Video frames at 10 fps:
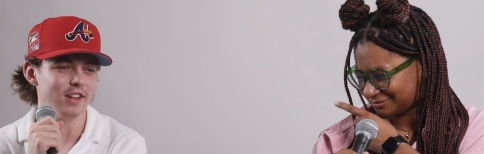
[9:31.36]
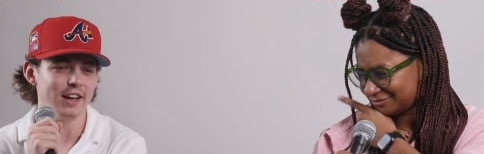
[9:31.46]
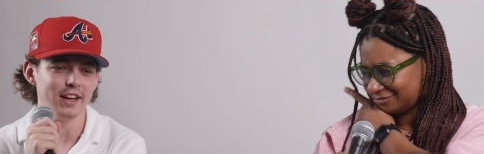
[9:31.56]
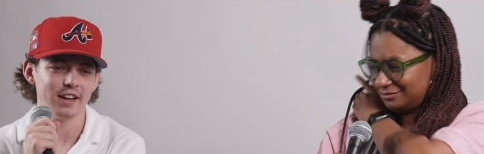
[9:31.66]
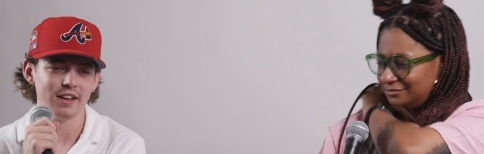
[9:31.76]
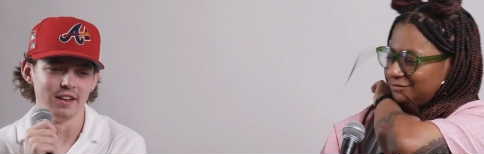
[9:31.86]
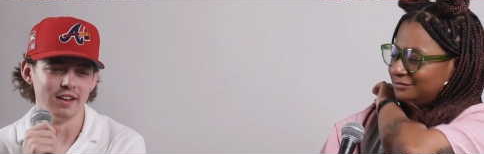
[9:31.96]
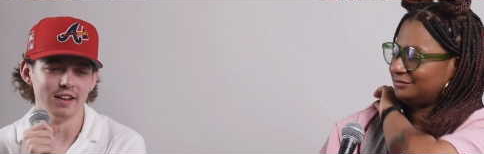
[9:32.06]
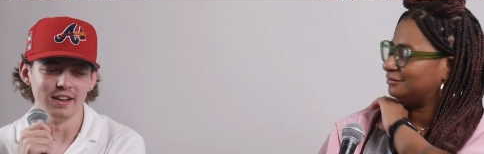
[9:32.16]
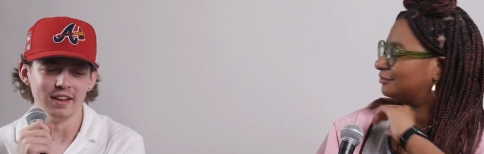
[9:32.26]
Speaker 1: like
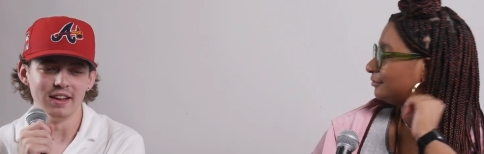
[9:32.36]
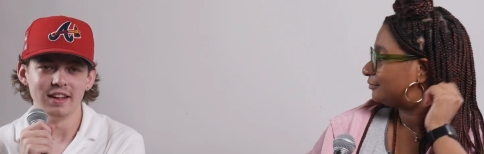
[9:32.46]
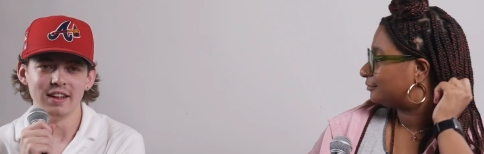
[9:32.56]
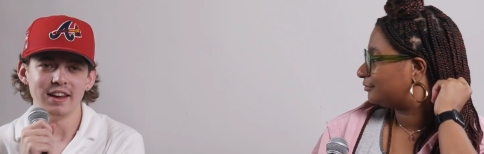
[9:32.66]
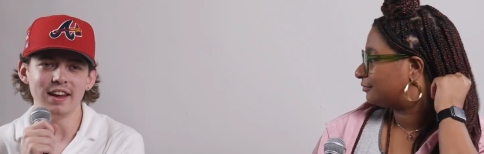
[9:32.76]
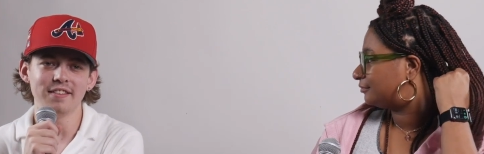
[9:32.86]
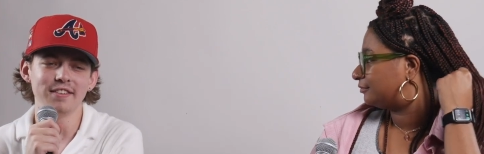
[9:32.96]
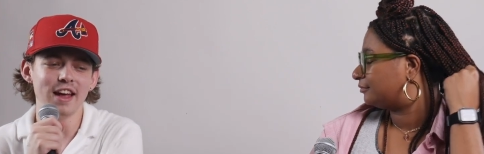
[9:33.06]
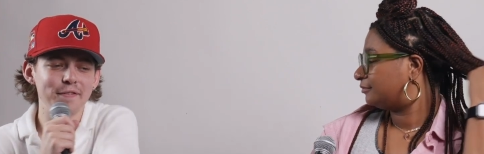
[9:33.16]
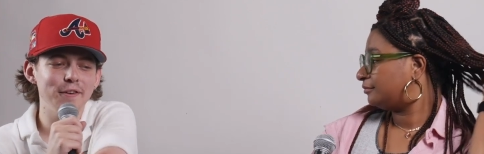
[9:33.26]

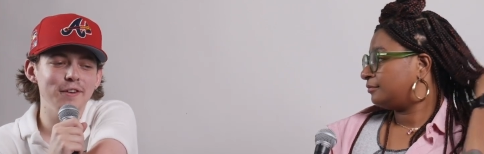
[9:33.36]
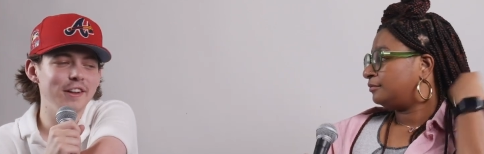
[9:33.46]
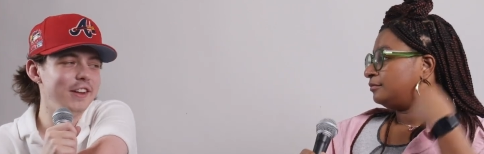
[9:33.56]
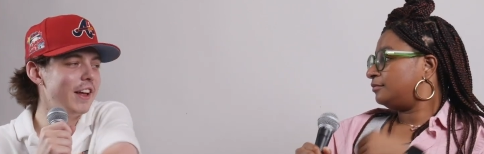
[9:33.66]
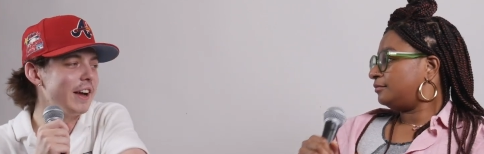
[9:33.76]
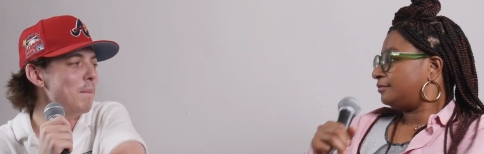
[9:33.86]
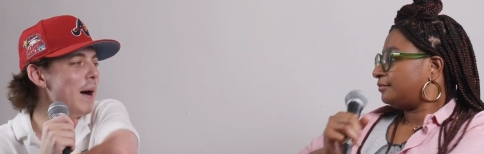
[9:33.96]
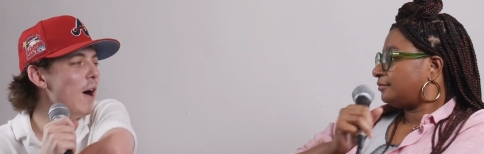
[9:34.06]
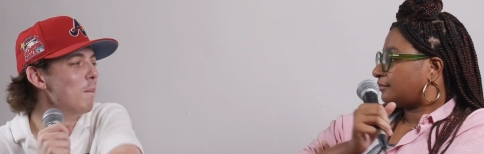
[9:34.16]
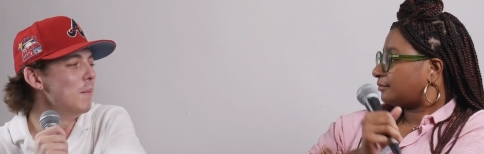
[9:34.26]
it's never really like
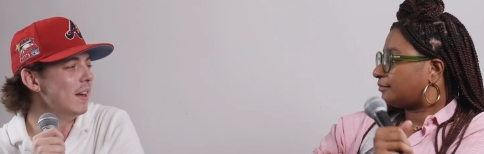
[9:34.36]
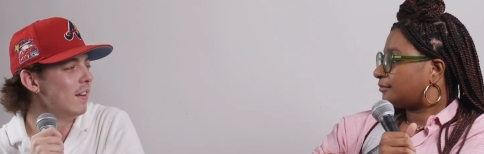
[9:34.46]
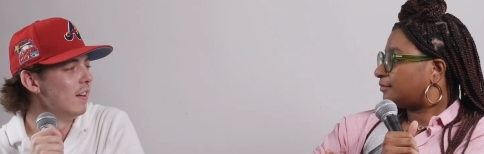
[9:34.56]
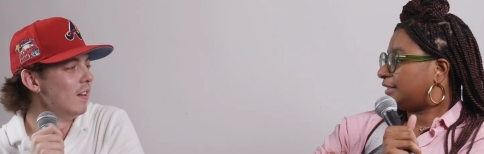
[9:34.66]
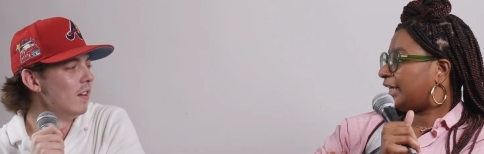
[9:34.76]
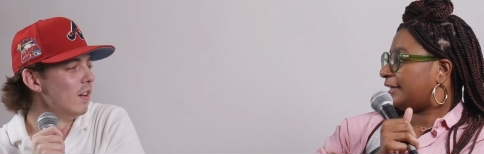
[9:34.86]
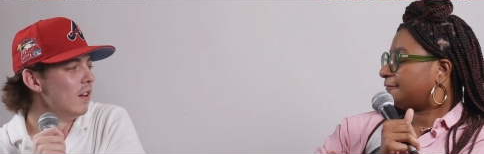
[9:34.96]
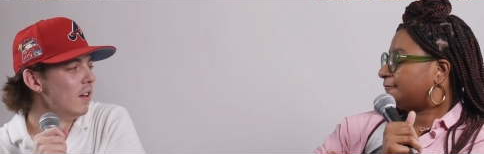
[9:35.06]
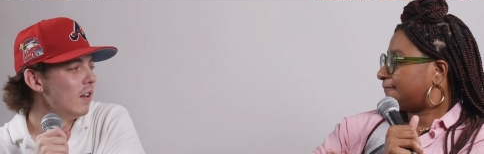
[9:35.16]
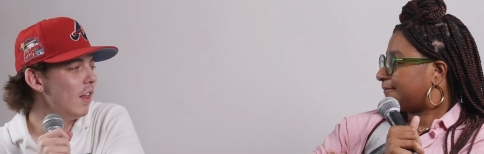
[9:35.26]
about me.
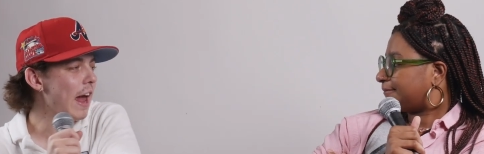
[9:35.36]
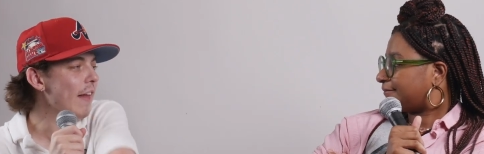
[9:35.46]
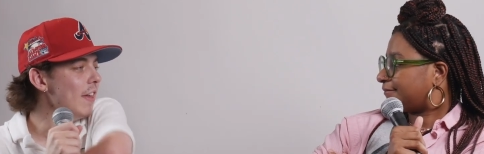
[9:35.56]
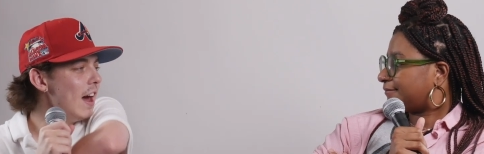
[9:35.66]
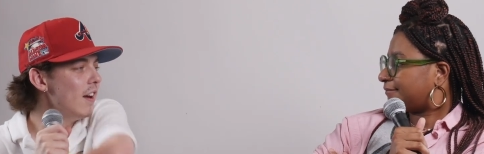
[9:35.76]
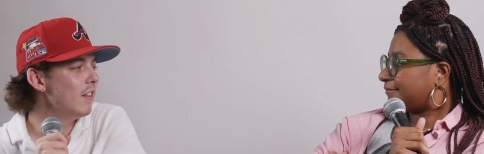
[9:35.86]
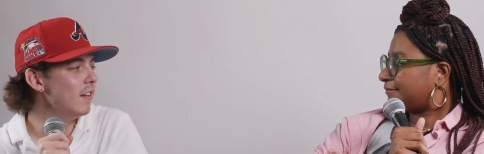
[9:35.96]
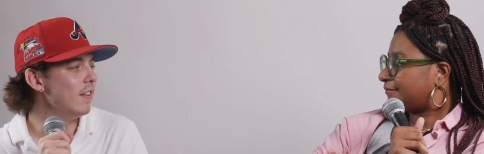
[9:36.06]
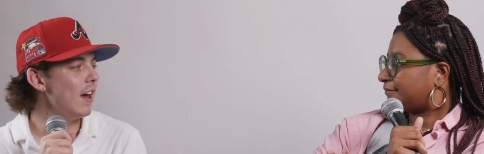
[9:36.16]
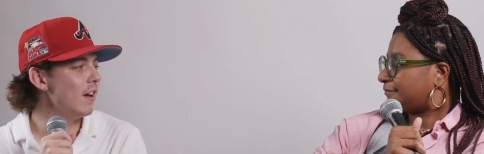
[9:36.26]
Yeah. Like at the end of
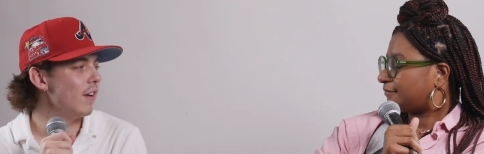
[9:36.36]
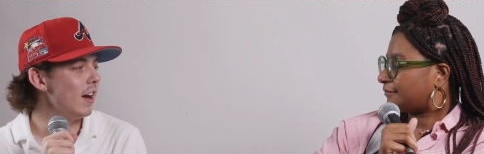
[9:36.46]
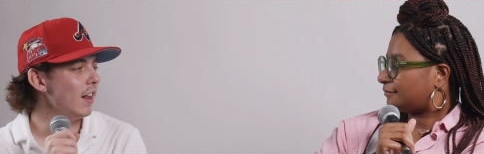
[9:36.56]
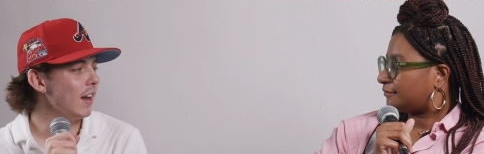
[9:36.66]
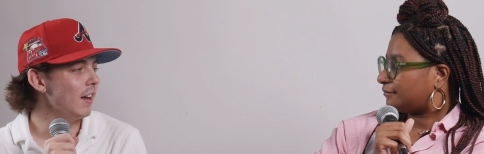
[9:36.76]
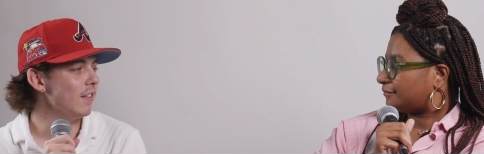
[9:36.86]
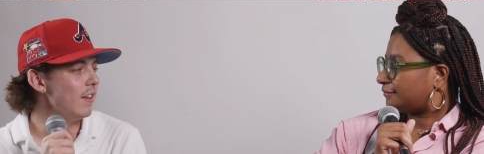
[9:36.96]
the day, right? Like it's